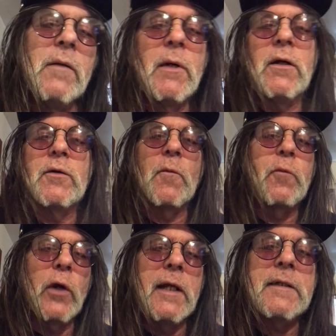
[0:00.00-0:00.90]
My Uncle
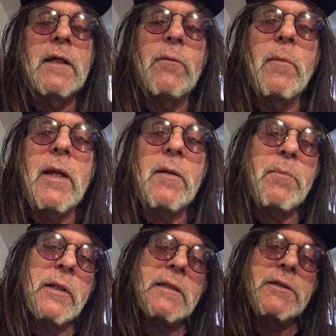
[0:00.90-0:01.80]
Frank never made
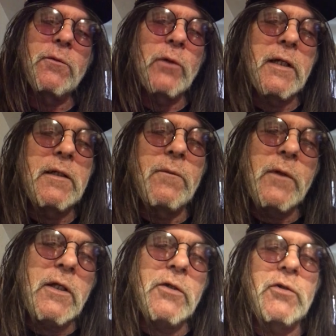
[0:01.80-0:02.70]
it past the rank of
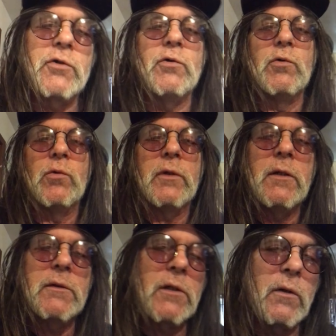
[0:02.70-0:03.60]
E2.
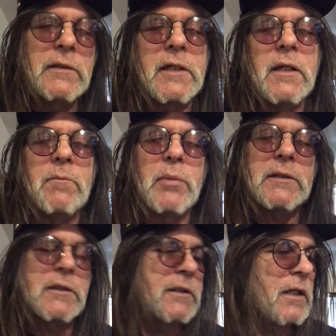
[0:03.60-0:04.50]
He was always getting
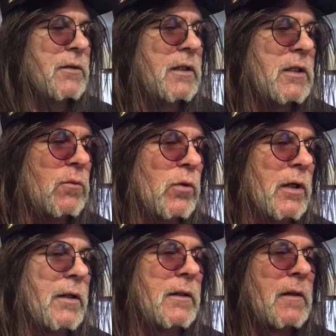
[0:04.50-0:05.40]
busted down to
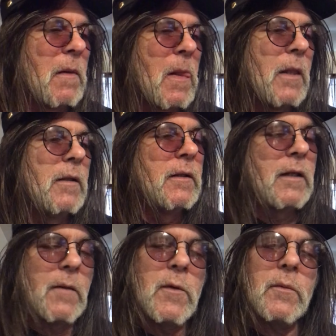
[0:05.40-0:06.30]
E1.
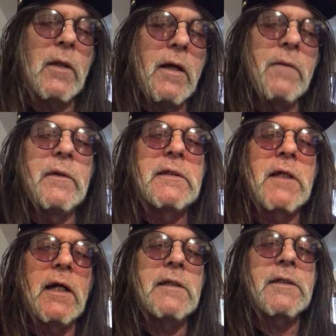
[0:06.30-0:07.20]
Every, a lot of his
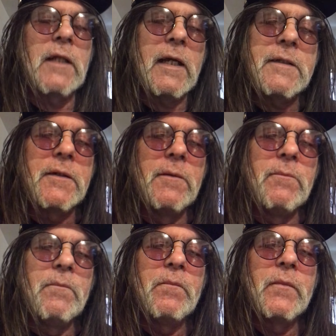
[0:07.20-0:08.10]
guys liked
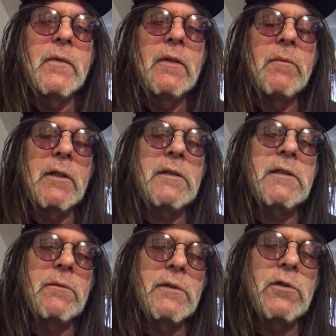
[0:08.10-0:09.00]
him,
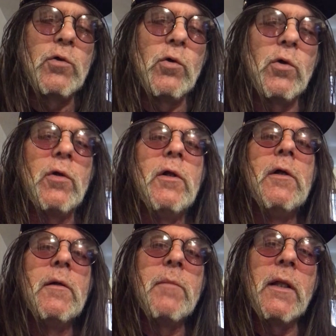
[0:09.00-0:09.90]
because he was cool,
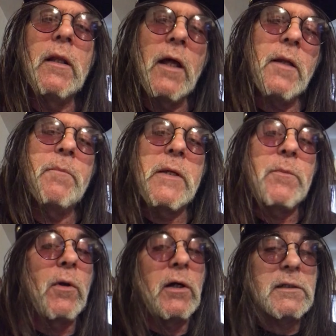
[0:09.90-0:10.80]
but a lot of
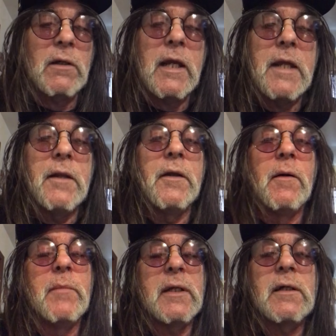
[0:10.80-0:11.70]
people also hated
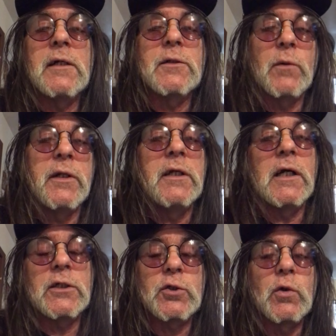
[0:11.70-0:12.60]
him because when he
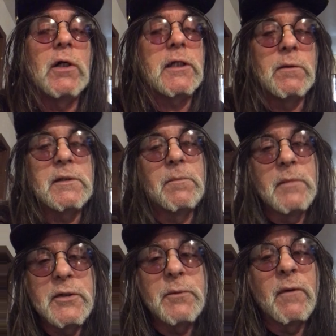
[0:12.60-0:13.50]
got drunk, he was a
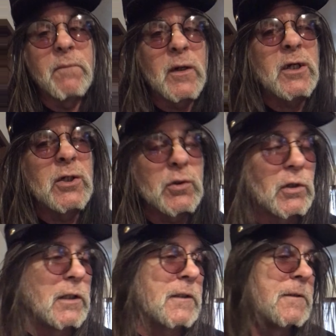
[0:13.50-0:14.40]
miserable fucking
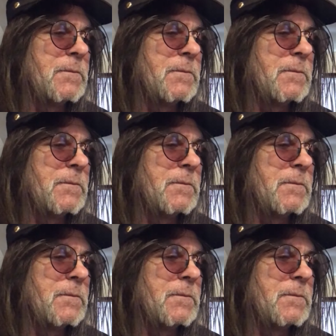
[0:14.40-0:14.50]
drunk.